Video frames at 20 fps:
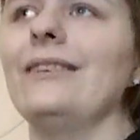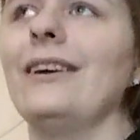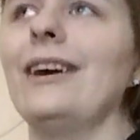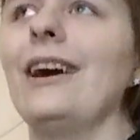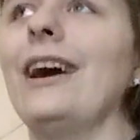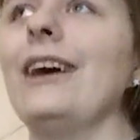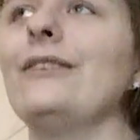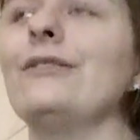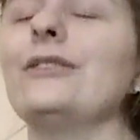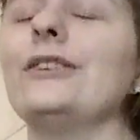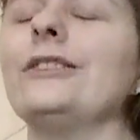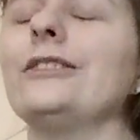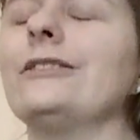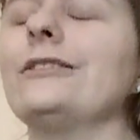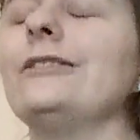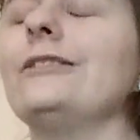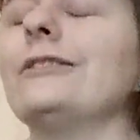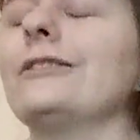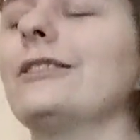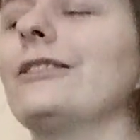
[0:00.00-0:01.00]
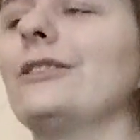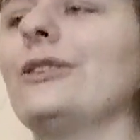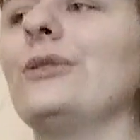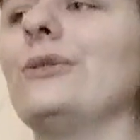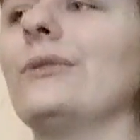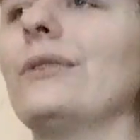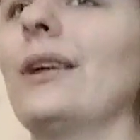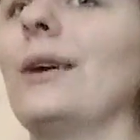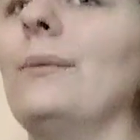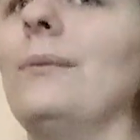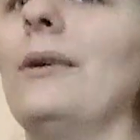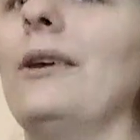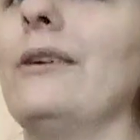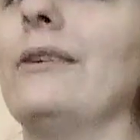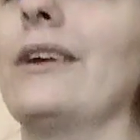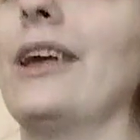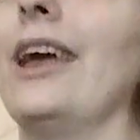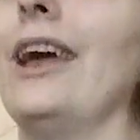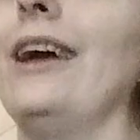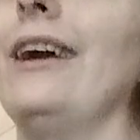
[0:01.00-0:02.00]
I literally just told him
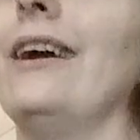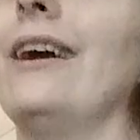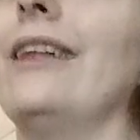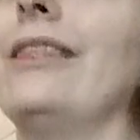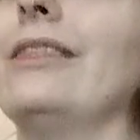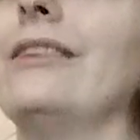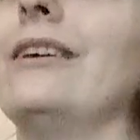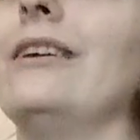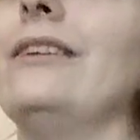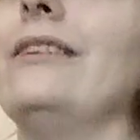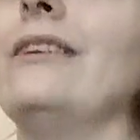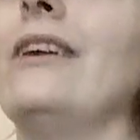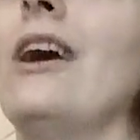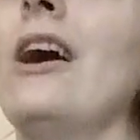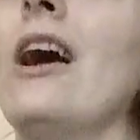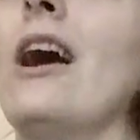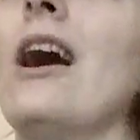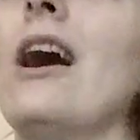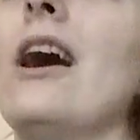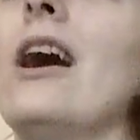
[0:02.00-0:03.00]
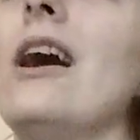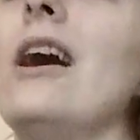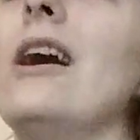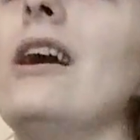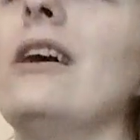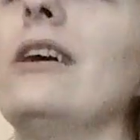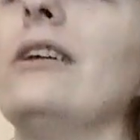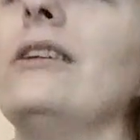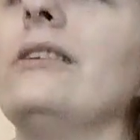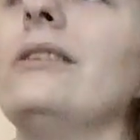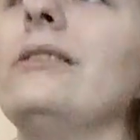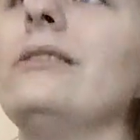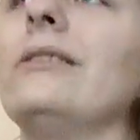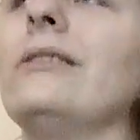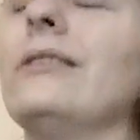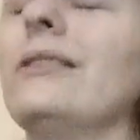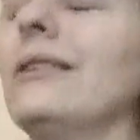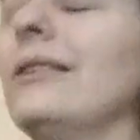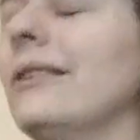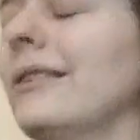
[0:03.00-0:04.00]
okay, and
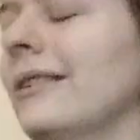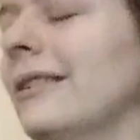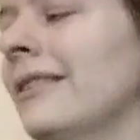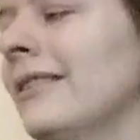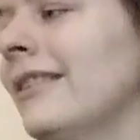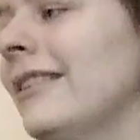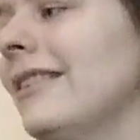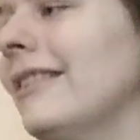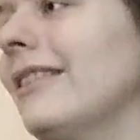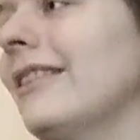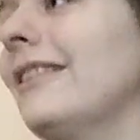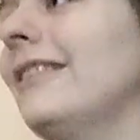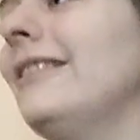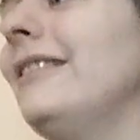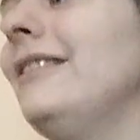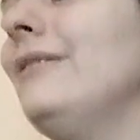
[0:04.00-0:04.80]
then